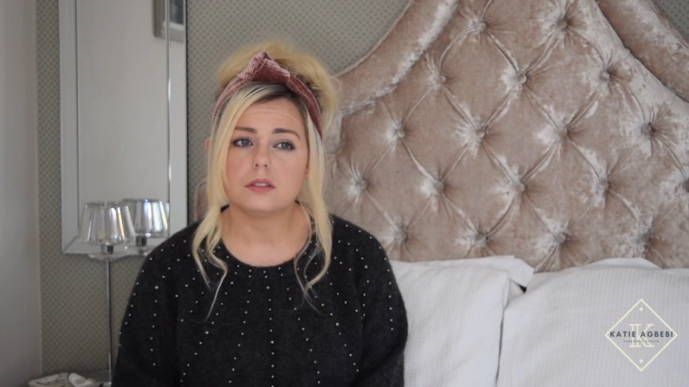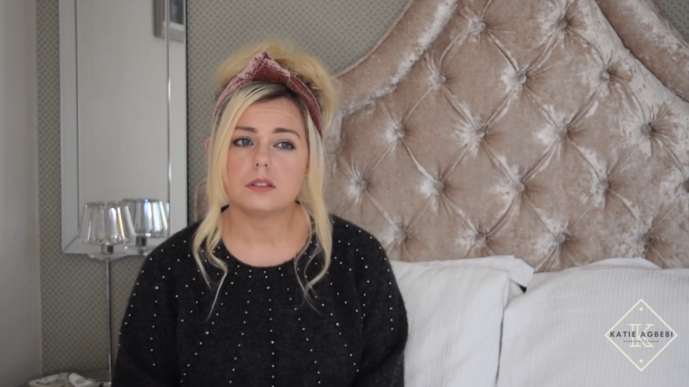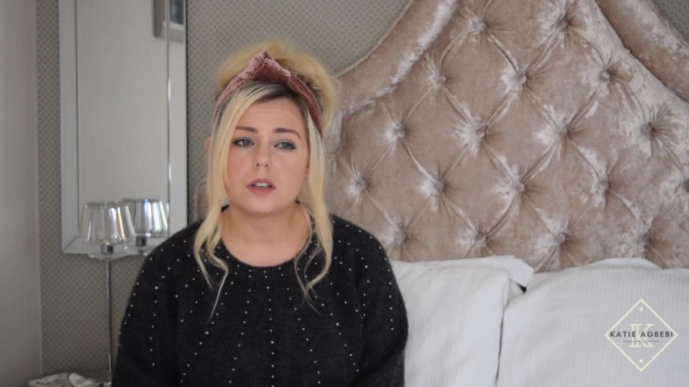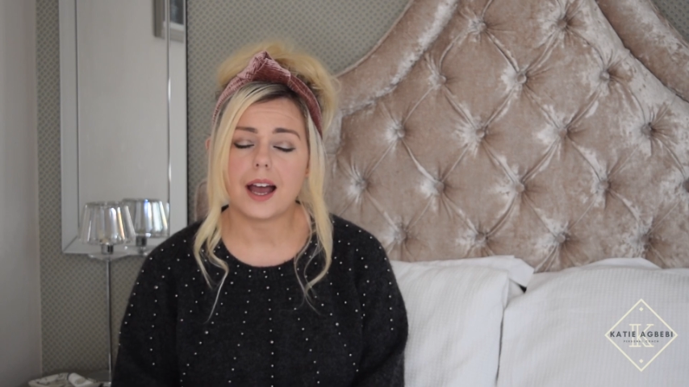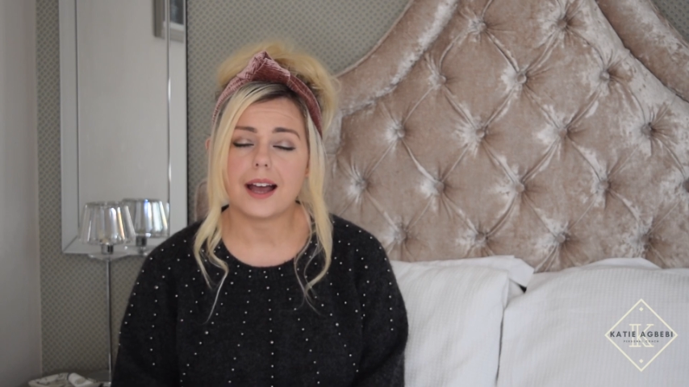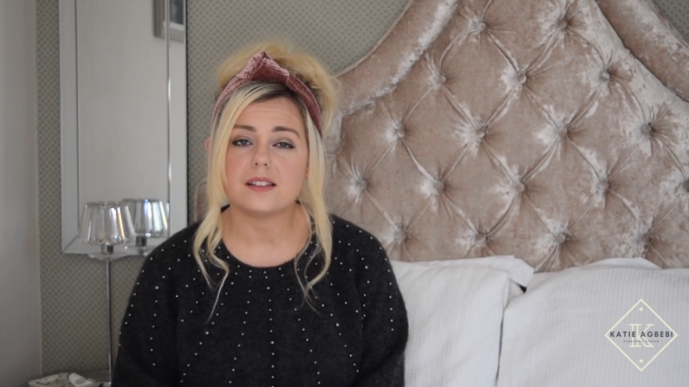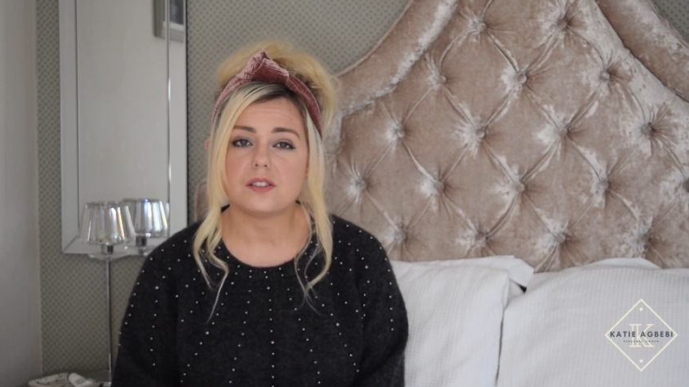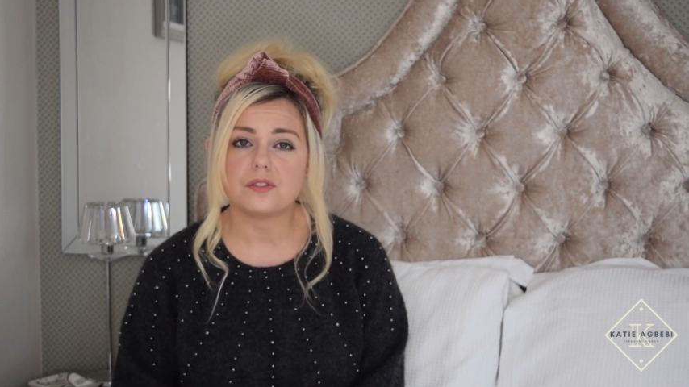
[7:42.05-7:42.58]

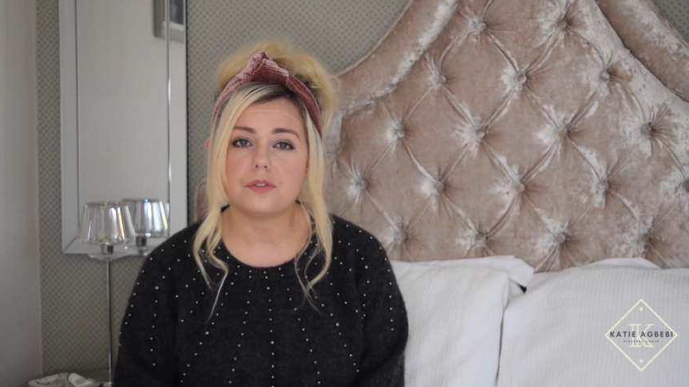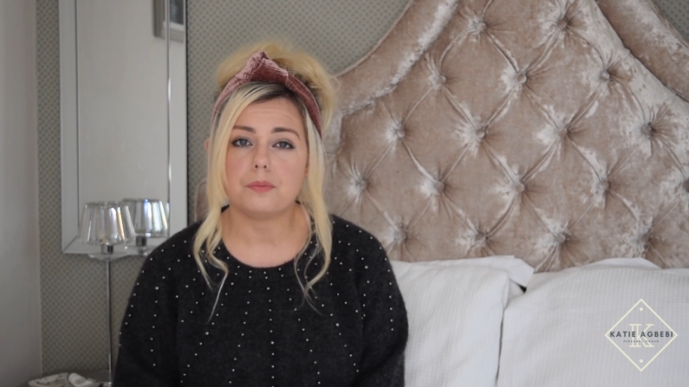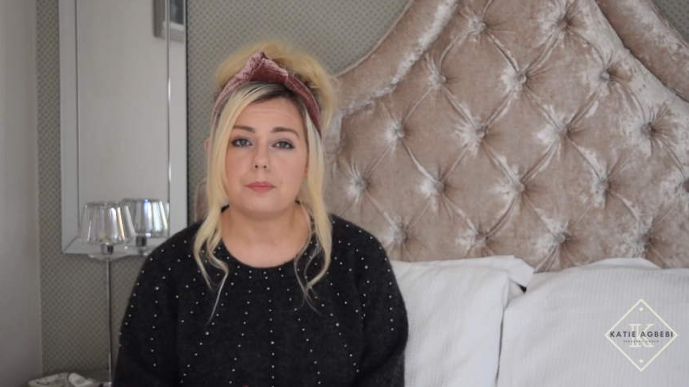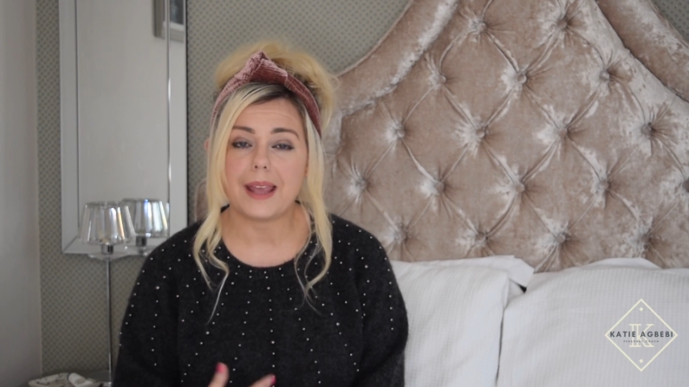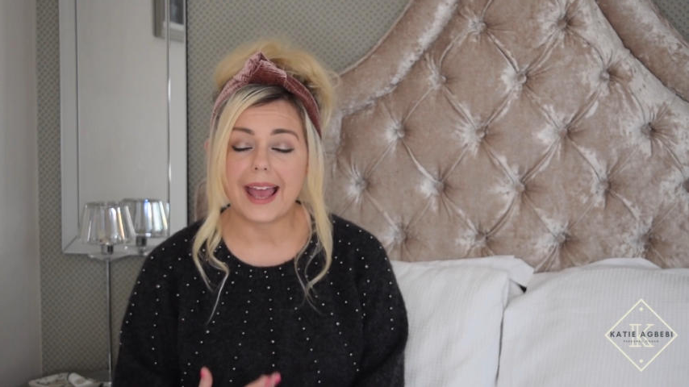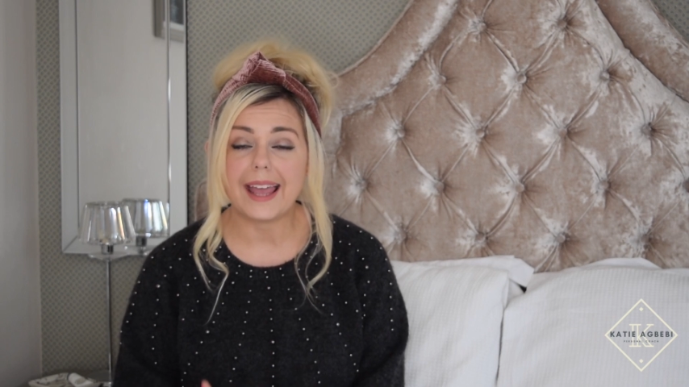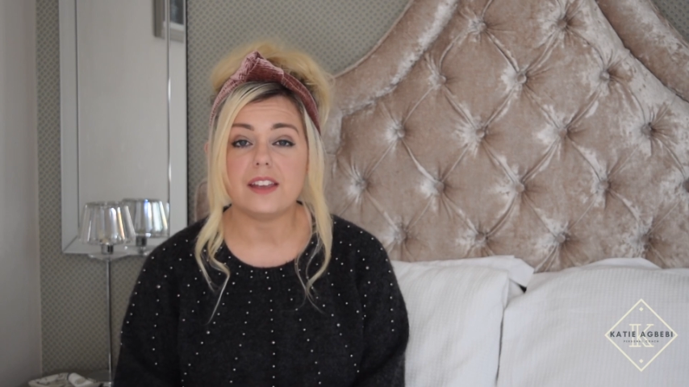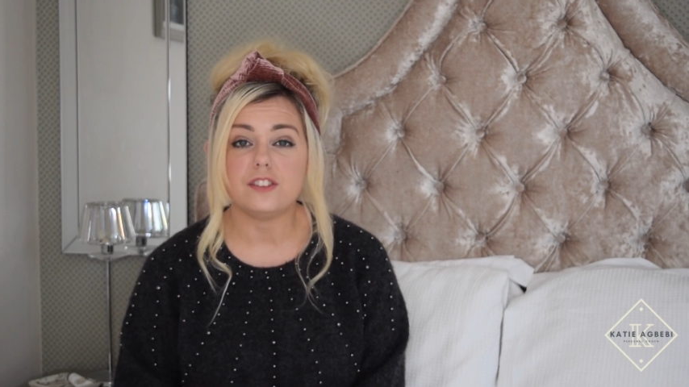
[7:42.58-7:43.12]
kind of
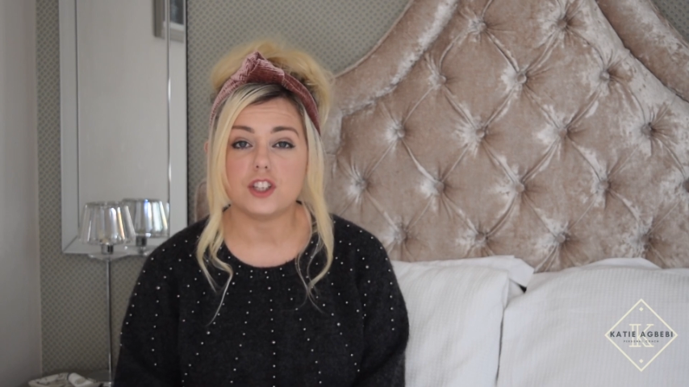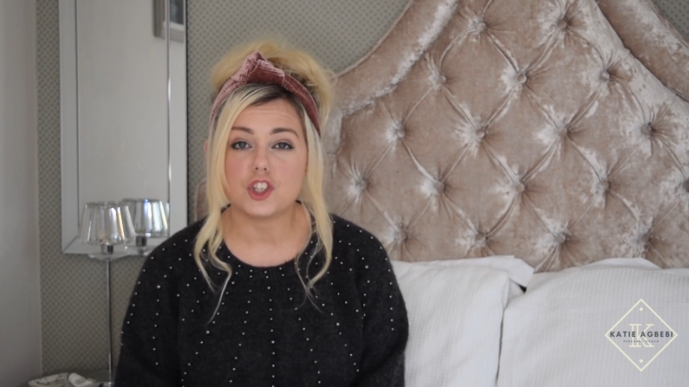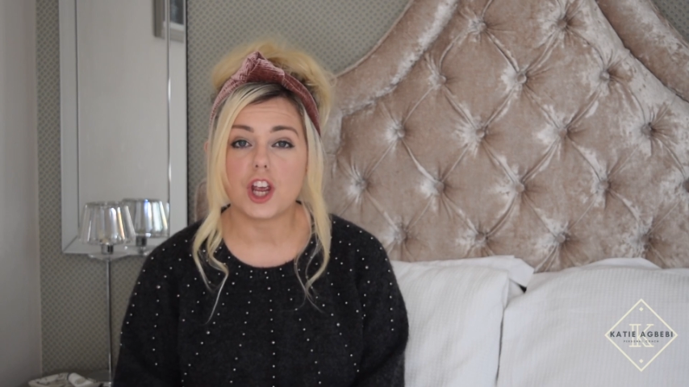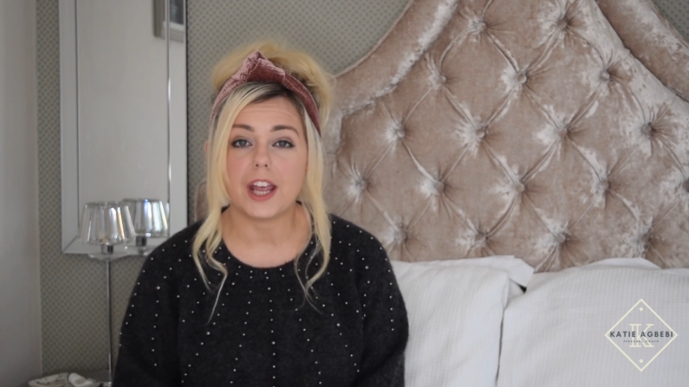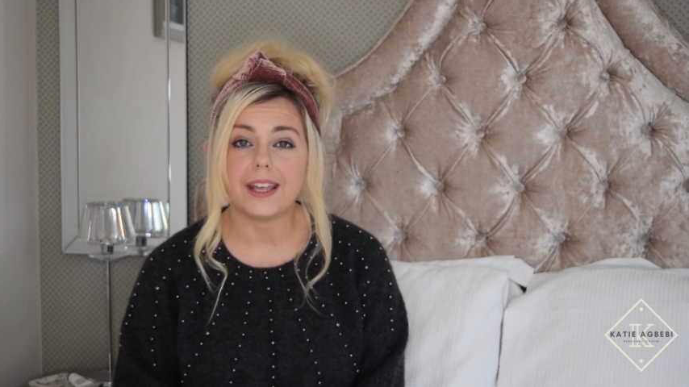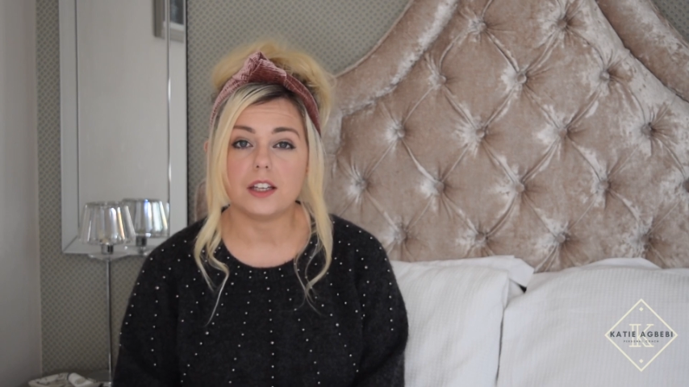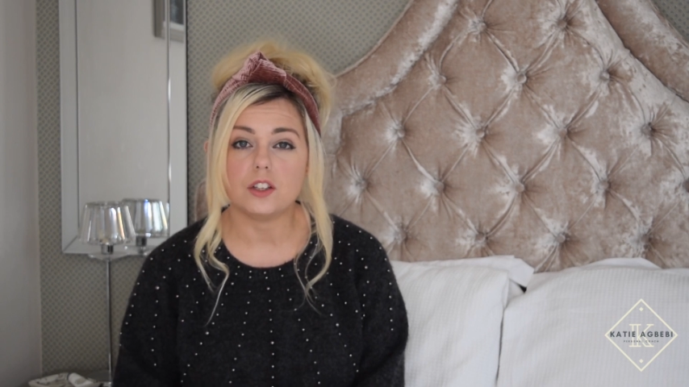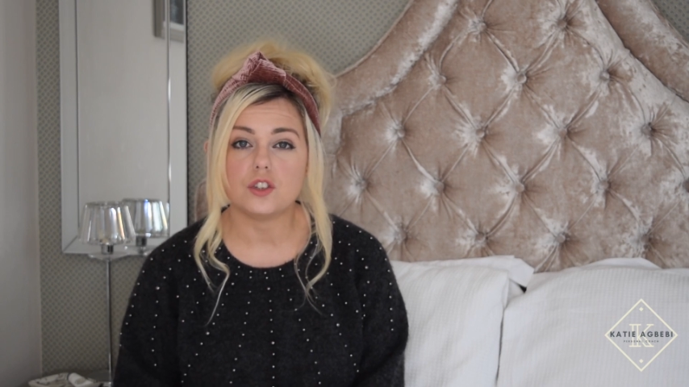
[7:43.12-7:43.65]
behaviour
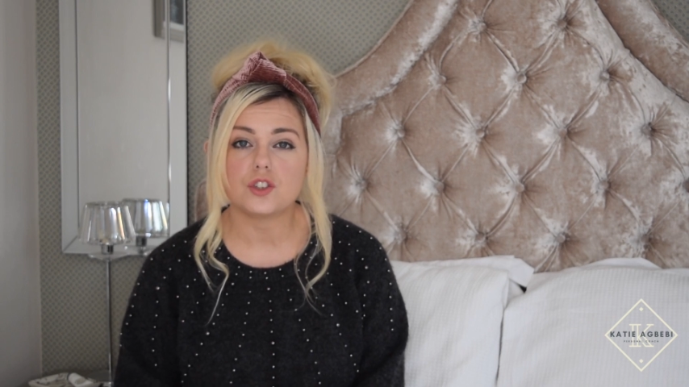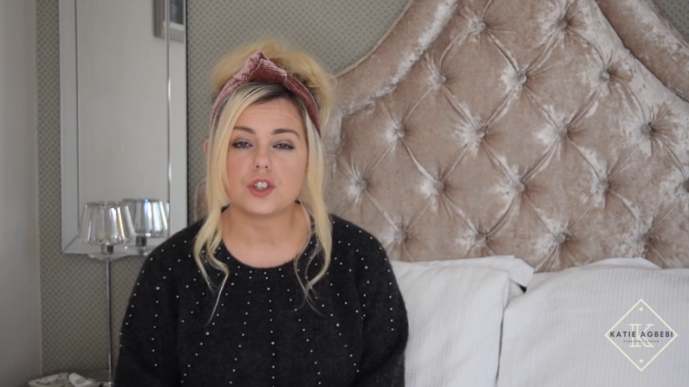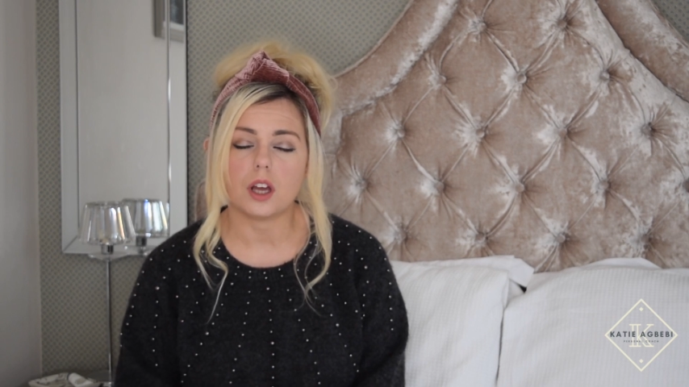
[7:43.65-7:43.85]
change,